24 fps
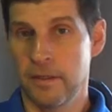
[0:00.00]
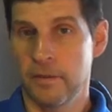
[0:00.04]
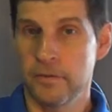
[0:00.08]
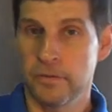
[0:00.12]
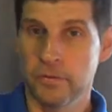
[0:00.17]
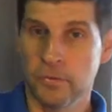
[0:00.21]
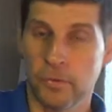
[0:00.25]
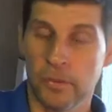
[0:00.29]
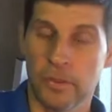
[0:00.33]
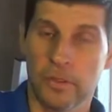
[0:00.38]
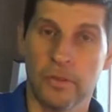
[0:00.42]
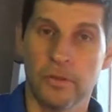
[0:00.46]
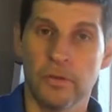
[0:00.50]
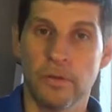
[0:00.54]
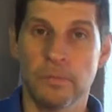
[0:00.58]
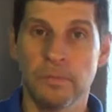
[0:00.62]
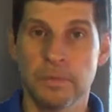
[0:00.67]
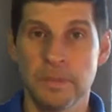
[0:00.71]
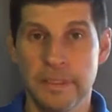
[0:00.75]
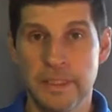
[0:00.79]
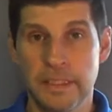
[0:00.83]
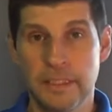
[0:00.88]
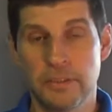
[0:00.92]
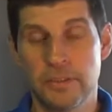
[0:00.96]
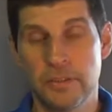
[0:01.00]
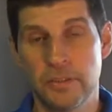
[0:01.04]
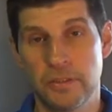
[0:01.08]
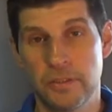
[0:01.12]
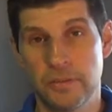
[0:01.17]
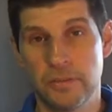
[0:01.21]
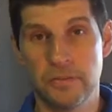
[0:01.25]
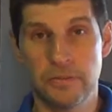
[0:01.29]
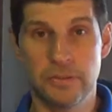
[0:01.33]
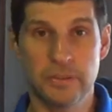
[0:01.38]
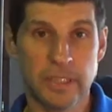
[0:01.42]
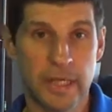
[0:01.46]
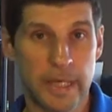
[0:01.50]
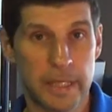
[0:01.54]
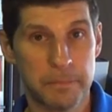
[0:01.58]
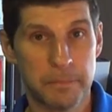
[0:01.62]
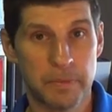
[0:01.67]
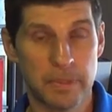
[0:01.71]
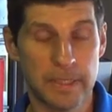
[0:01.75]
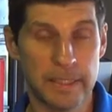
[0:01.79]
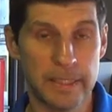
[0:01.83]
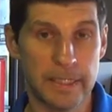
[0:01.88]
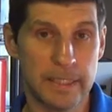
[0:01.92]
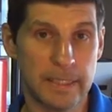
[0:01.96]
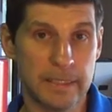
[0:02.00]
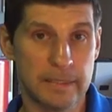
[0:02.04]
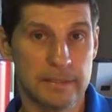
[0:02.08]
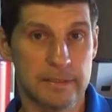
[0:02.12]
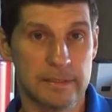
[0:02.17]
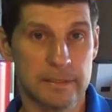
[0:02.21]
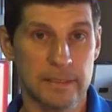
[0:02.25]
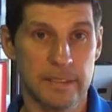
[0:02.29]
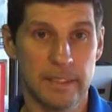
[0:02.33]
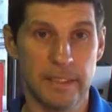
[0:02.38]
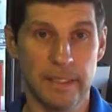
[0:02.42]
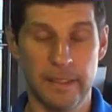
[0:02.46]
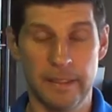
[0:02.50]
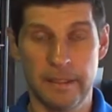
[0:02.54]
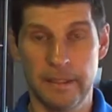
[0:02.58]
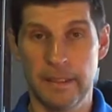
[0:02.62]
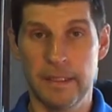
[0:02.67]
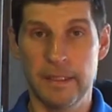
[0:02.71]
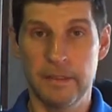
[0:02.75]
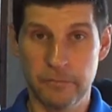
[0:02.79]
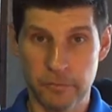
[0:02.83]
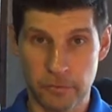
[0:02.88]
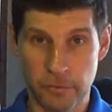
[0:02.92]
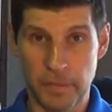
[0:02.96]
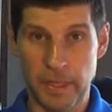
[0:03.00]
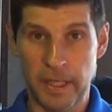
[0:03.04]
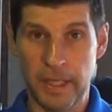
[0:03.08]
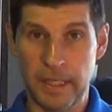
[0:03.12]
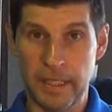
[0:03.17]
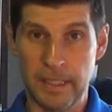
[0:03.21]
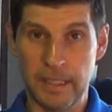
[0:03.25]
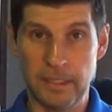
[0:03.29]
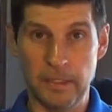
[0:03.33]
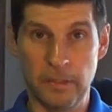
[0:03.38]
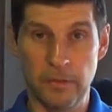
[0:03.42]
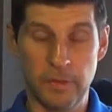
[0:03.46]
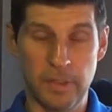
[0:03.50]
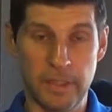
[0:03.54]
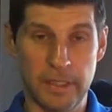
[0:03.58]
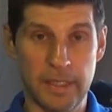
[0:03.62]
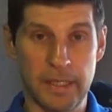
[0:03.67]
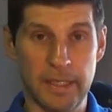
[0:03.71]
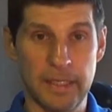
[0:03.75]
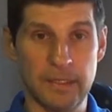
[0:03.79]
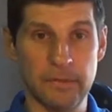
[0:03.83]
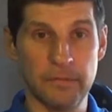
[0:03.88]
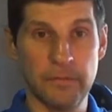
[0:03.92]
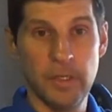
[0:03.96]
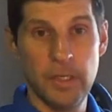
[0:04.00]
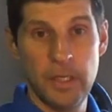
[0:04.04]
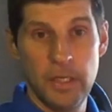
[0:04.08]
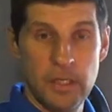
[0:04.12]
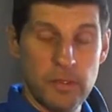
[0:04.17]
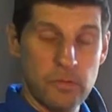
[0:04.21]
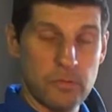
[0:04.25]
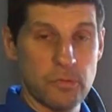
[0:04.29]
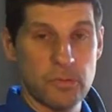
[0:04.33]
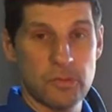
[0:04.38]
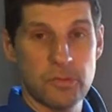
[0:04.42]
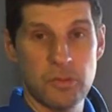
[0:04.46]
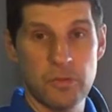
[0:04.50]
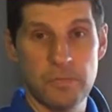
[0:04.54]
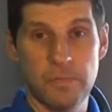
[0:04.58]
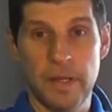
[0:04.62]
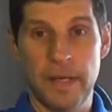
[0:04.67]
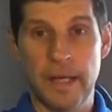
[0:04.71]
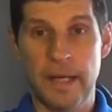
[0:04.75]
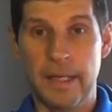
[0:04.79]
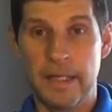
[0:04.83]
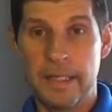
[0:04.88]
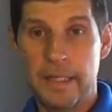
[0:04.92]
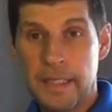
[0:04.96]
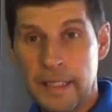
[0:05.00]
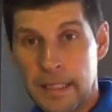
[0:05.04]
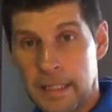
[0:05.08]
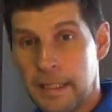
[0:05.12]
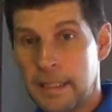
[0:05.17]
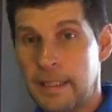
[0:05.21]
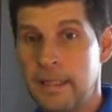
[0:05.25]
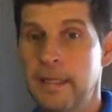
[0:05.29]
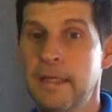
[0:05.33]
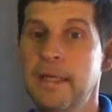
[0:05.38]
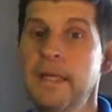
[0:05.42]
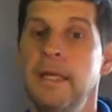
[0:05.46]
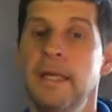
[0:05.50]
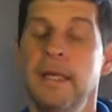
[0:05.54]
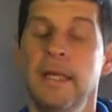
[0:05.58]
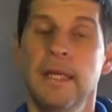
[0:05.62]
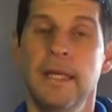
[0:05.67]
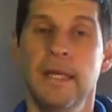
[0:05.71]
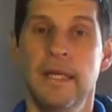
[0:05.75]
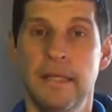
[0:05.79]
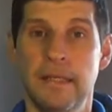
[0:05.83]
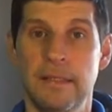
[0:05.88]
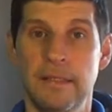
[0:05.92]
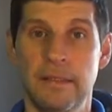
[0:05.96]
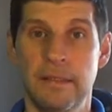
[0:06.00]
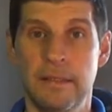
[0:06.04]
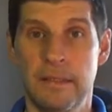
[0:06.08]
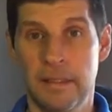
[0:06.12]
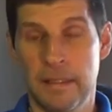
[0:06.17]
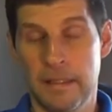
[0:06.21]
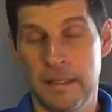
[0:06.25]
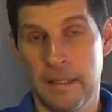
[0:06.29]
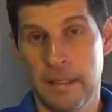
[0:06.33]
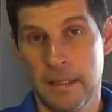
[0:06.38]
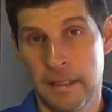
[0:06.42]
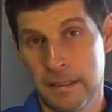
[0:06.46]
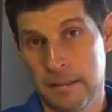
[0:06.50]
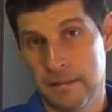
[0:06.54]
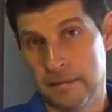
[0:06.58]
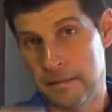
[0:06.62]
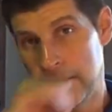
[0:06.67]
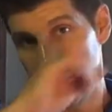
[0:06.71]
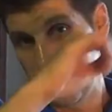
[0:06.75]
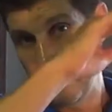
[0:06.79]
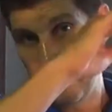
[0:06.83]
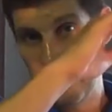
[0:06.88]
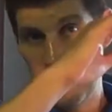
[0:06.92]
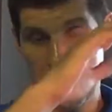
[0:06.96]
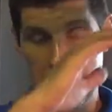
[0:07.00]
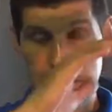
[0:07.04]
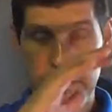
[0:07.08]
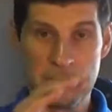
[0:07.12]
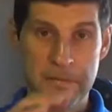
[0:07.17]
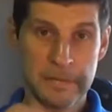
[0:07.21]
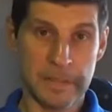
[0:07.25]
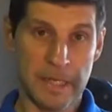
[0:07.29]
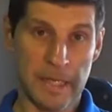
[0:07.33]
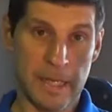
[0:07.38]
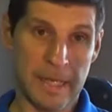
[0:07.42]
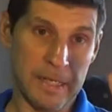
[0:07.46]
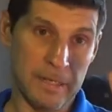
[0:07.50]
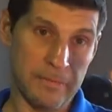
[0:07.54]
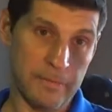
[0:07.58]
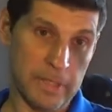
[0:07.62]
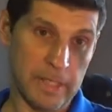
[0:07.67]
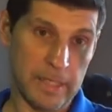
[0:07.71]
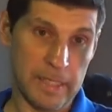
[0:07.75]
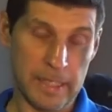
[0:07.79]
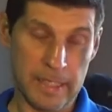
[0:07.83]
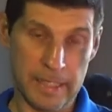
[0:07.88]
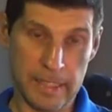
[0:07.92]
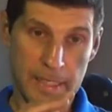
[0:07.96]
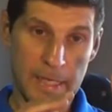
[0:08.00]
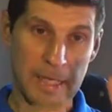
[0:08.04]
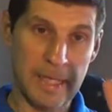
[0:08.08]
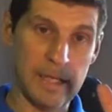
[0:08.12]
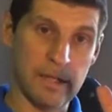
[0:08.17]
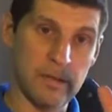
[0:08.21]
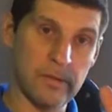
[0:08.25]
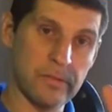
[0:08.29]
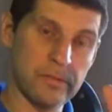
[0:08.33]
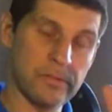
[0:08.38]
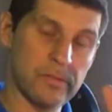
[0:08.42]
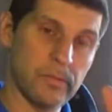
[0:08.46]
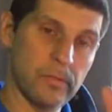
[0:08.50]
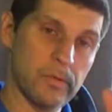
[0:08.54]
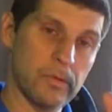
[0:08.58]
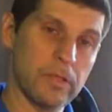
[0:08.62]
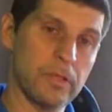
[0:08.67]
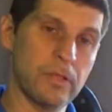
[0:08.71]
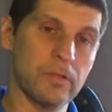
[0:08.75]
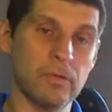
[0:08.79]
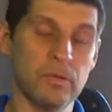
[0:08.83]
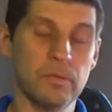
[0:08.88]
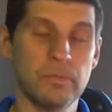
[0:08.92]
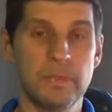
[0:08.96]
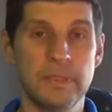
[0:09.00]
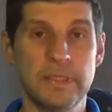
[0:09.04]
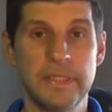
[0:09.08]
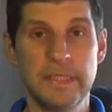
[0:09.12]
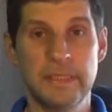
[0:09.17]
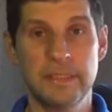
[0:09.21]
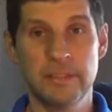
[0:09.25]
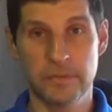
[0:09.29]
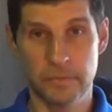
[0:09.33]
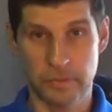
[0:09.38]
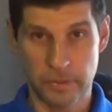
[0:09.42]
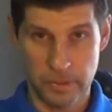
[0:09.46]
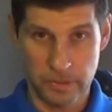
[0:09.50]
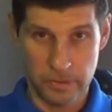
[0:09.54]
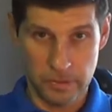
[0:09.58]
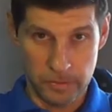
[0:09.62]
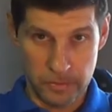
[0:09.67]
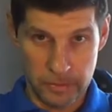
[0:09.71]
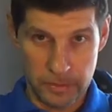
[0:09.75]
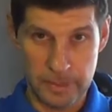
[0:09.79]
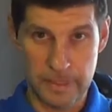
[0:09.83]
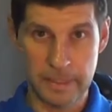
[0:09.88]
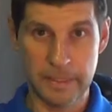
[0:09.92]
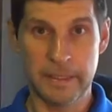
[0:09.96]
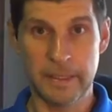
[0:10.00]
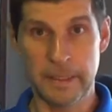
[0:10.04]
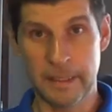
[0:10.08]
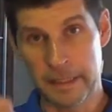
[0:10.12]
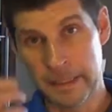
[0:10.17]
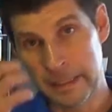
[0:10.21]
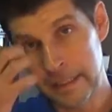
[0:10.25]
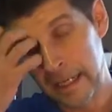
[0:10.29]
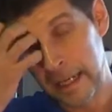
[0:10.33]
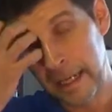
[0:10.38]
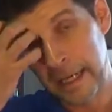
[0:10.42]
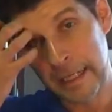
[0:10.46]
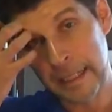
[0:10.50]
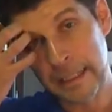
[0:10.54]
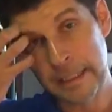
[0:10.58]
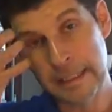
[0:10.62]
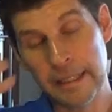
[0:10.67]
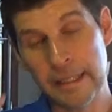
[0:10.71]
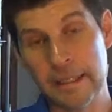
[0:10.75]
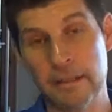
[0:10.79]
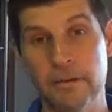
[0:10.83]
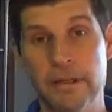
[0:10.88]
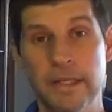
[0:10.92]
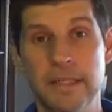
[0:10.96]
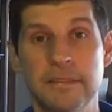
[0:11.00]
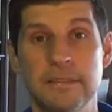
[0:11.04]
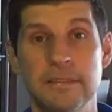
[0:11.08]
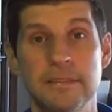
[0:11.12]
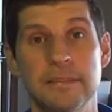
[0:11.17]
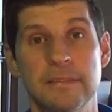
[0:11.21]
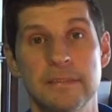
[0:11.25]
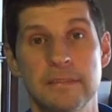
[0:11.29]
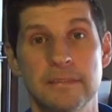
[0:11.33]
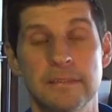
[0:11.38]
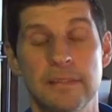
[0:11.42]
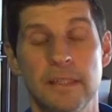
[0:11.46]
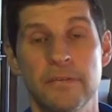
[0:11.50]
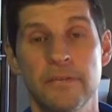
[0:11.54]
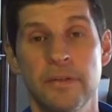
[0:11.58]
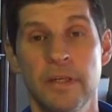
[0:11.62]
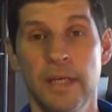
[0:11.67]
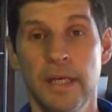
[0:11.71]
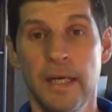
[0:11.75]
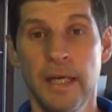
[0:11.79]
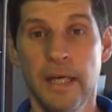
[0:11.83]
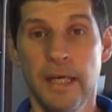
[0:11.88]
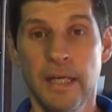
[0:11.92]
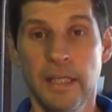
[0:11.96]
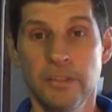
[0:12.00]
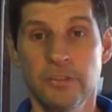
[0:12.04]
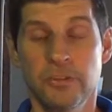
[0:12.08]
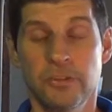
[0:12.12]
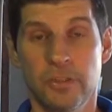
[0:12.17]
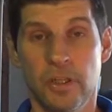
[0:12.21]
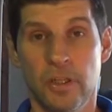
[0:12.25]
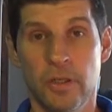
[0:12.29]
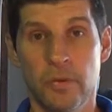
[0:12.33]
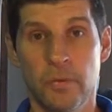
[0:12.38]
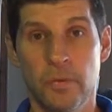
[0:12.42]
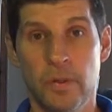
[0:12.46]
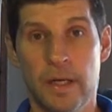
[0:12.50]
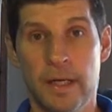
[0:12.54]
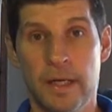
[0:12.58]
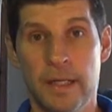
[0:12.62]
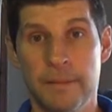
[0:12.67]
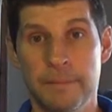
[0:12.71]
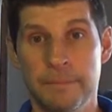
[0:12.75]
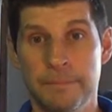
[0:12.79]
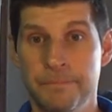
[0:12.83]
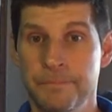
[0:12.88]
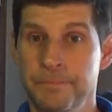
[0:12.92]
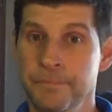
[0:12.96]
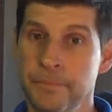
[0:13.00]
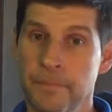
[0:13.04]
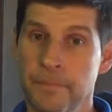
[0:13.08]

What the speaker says: to work your obliques, you could do side planks, and then from hanging, you could kind of twist your body in to kind of on an angle to work your obliques when you're doing the hanging leg raises and stuff. So